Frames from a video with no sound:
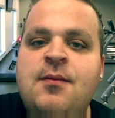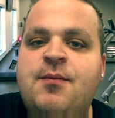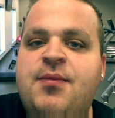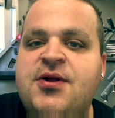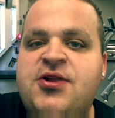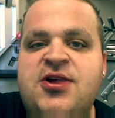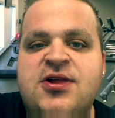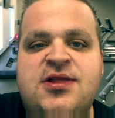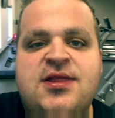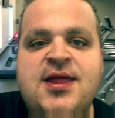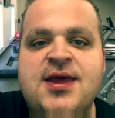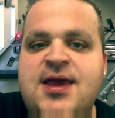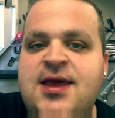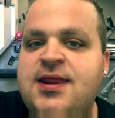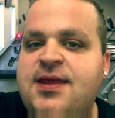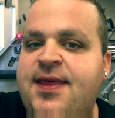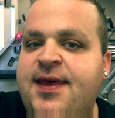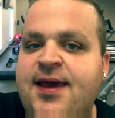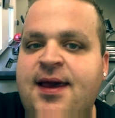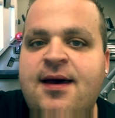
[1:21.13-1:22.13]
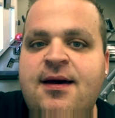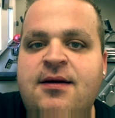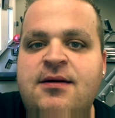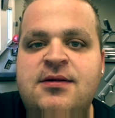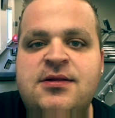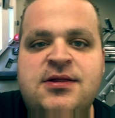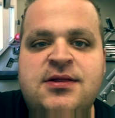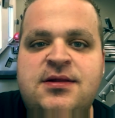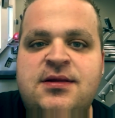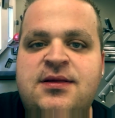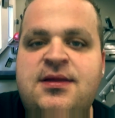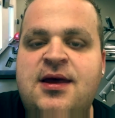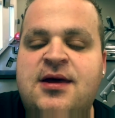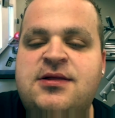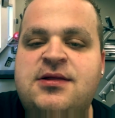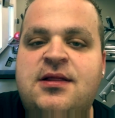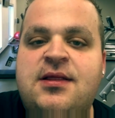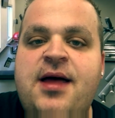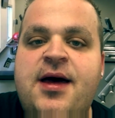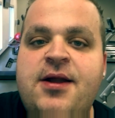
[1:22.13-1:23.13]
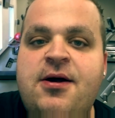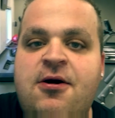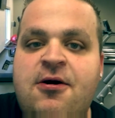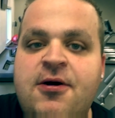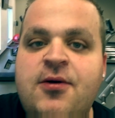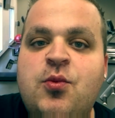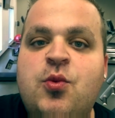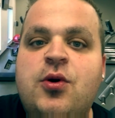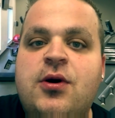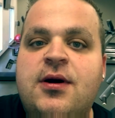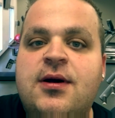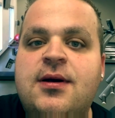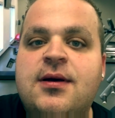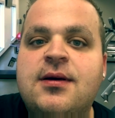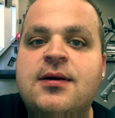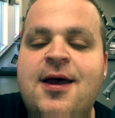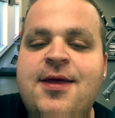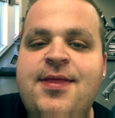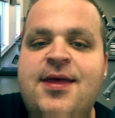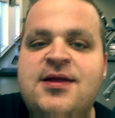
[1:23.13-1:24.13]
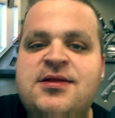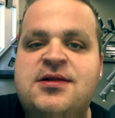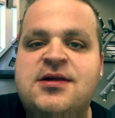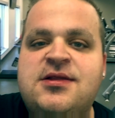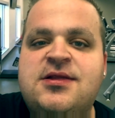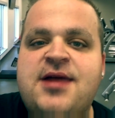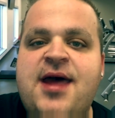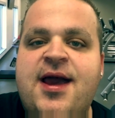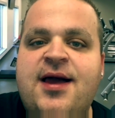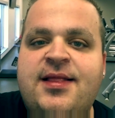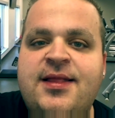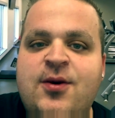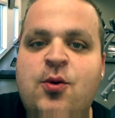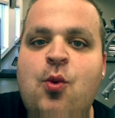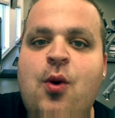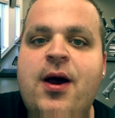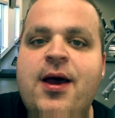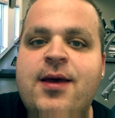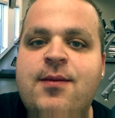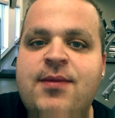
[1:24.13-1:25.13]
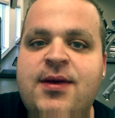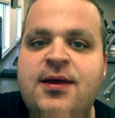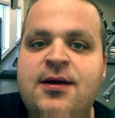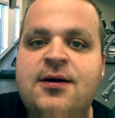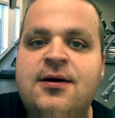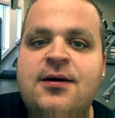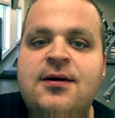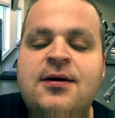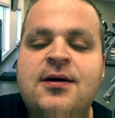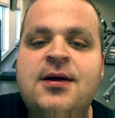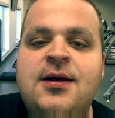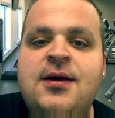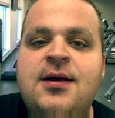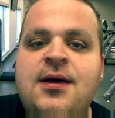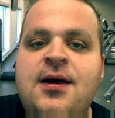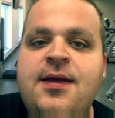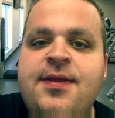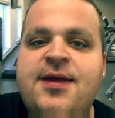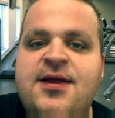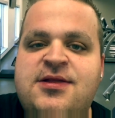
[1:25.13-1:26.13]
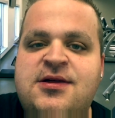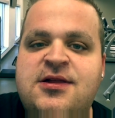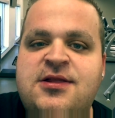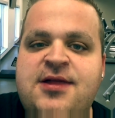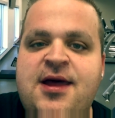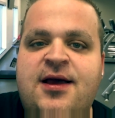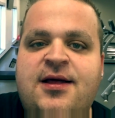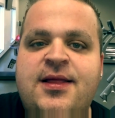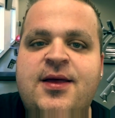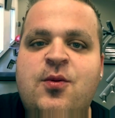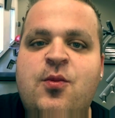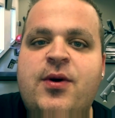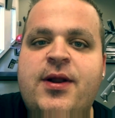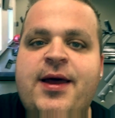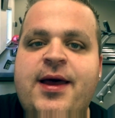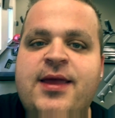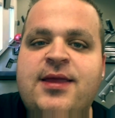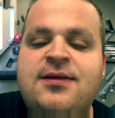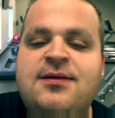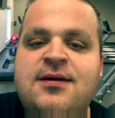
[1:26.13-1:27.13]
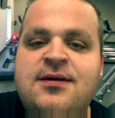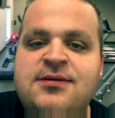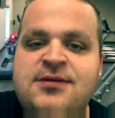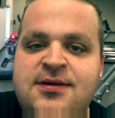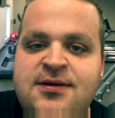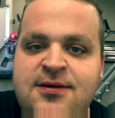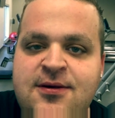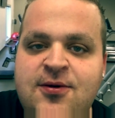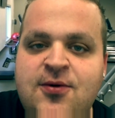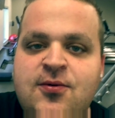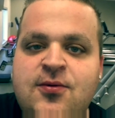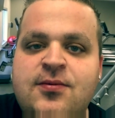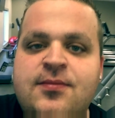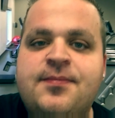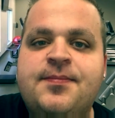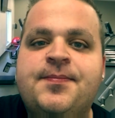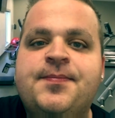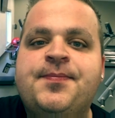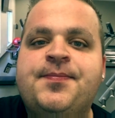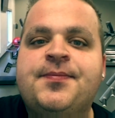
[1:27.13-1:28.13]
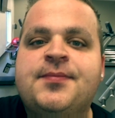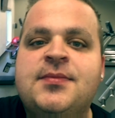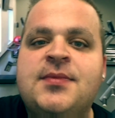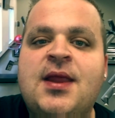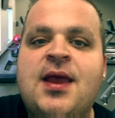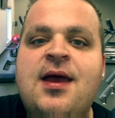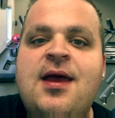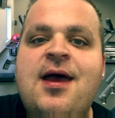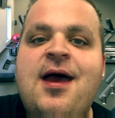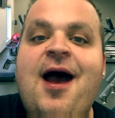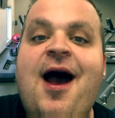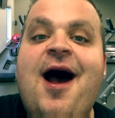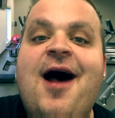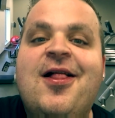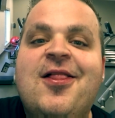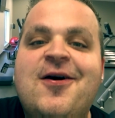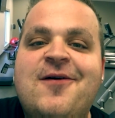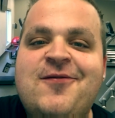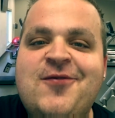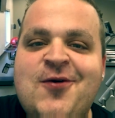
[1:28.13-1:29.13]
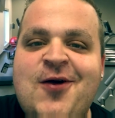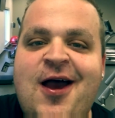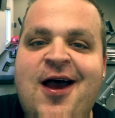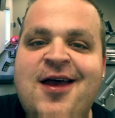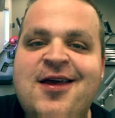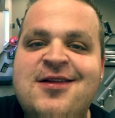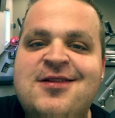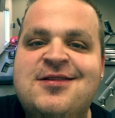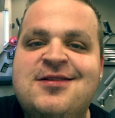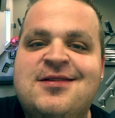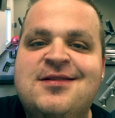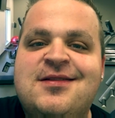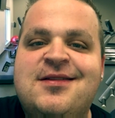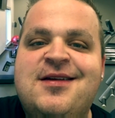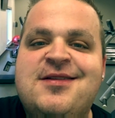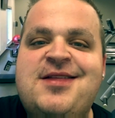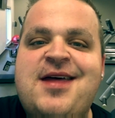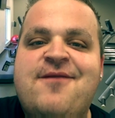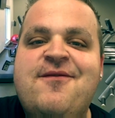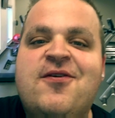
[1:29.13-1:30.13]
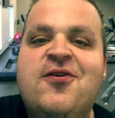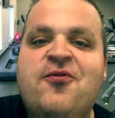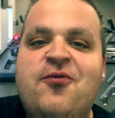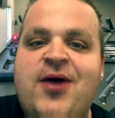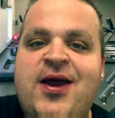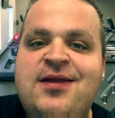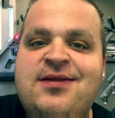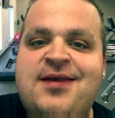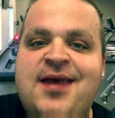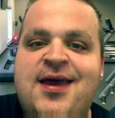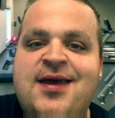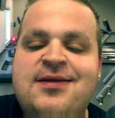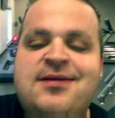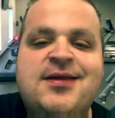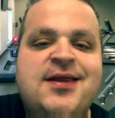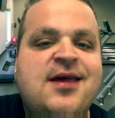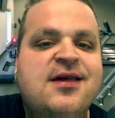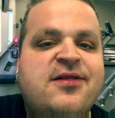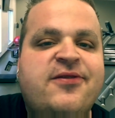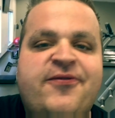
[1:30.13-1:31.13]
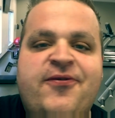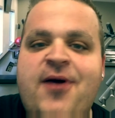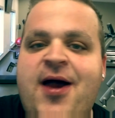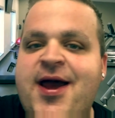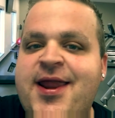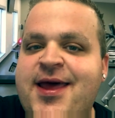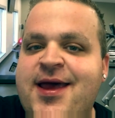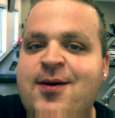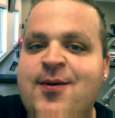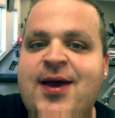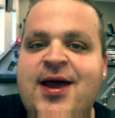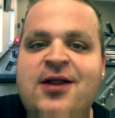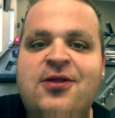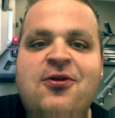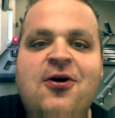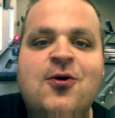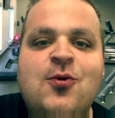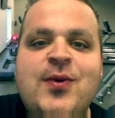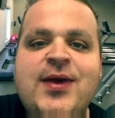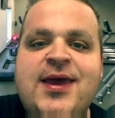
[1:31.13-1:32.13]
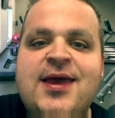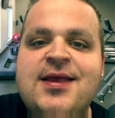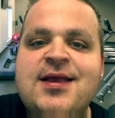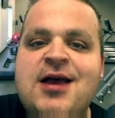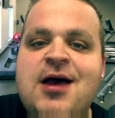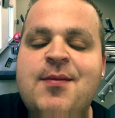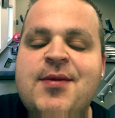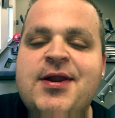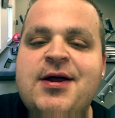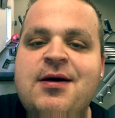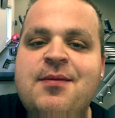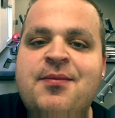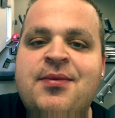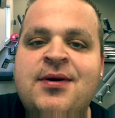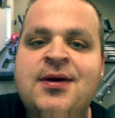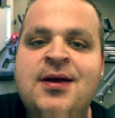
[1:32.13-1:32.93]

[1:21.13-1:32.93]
But just like anything else, it takes a lot of hard work. And that's exactly why I'm here. That's exactly what I intend to do. I love you guys. Let's have a great day. Today's Friday. We got a long weekend coming up.